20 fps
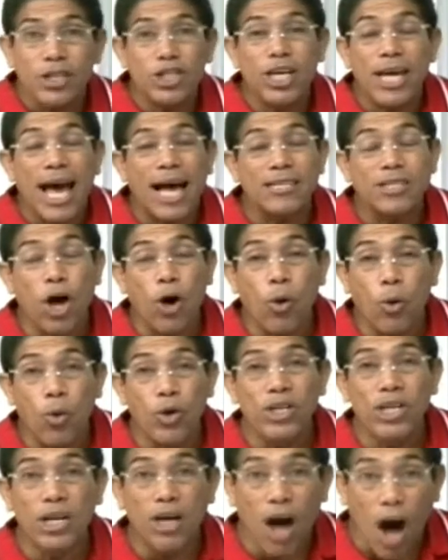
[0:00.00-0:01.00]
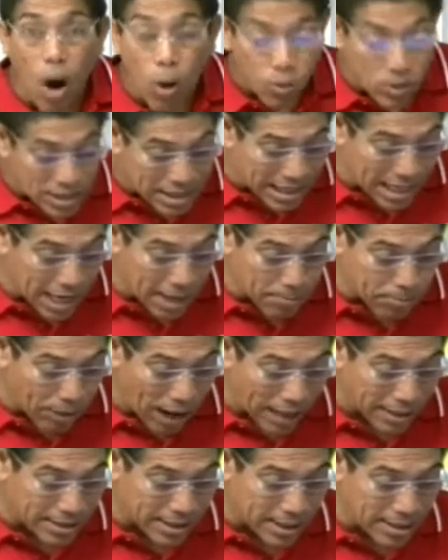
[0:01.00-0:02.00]
has her own counseling
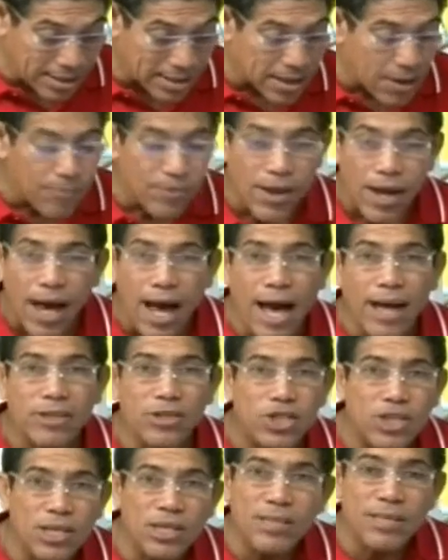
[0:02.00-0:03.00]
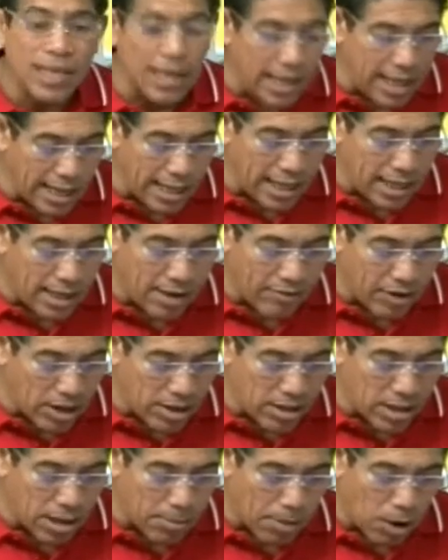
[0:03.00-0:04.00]
practice. And she's the lady, you ever
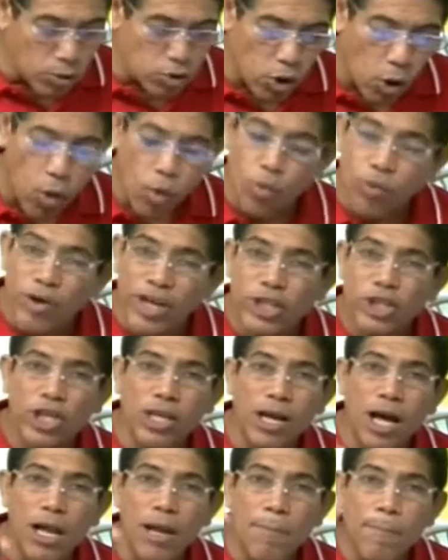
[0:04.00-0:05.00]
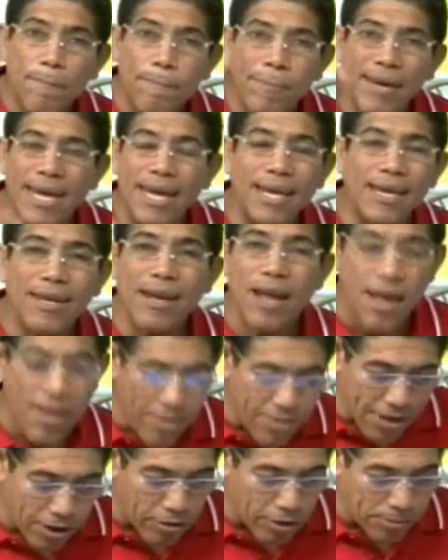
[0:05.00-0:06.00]
heard about original pain
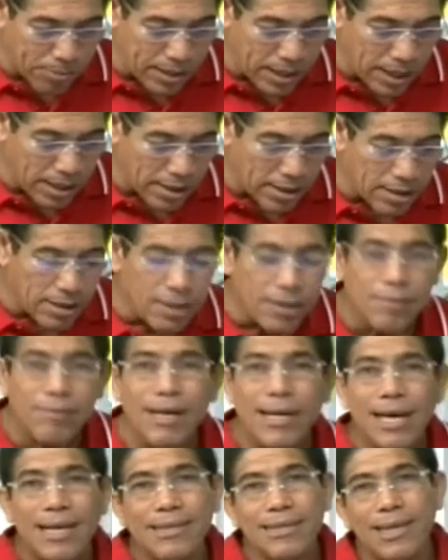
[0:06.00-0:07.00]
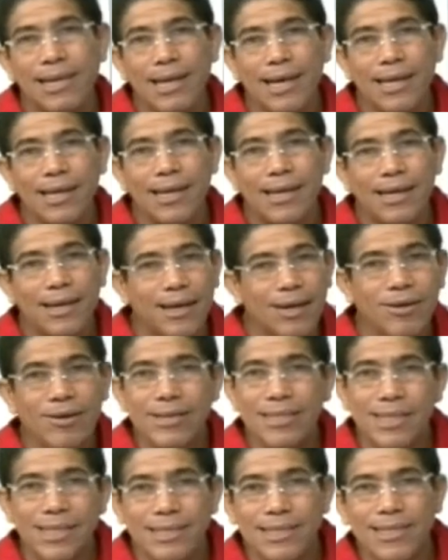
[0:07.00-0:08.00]
therapy? Well, as the lady, you know,
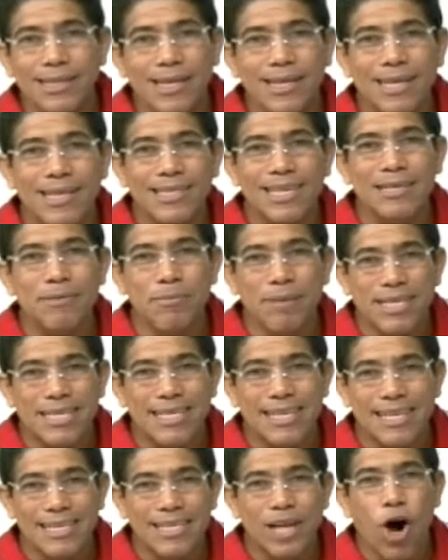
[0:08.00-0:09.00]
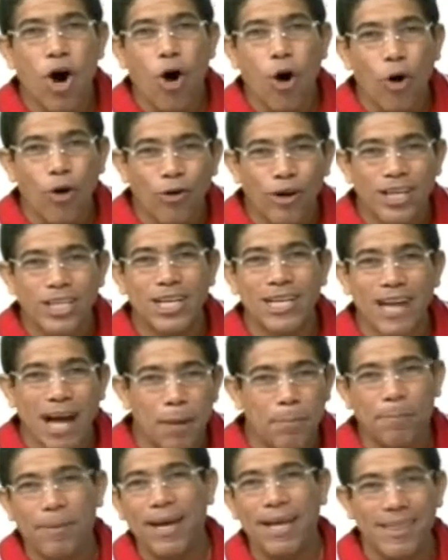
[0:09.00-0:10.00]
this is Mrs. Original
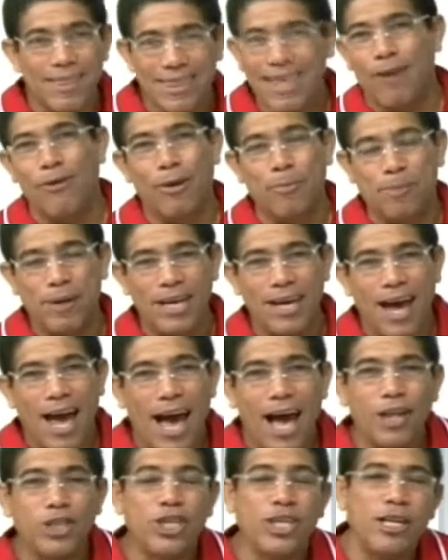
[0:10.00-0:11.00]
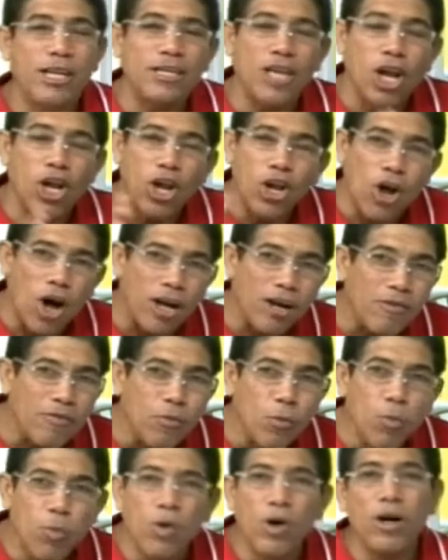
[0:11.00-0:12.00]
Pain Therapy. And she does a lot
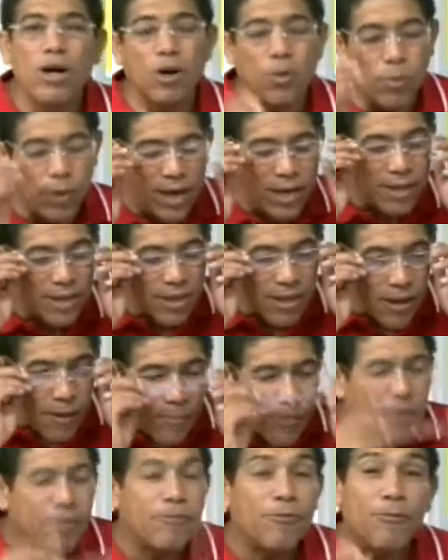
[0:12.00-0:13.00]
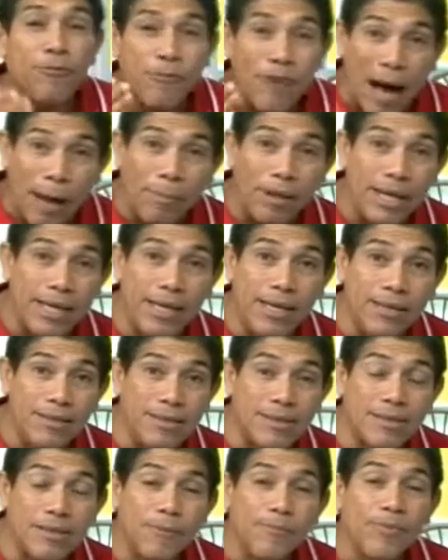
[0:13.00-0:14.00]
of work with
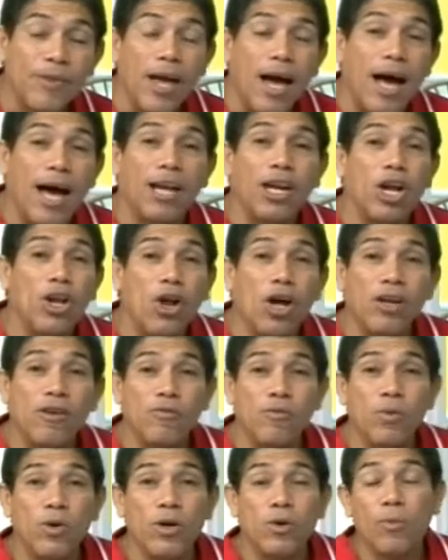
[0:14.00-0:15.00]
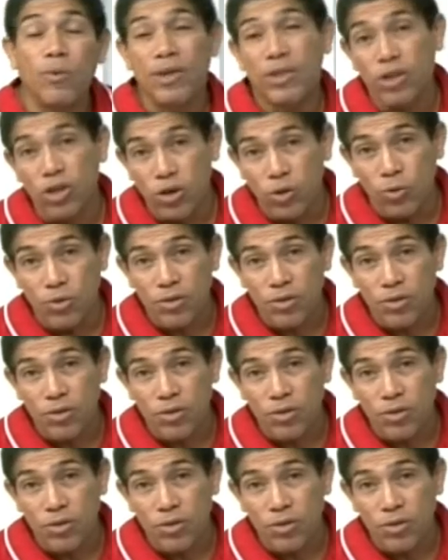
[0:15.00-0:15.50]
families, and a lot of work with youth,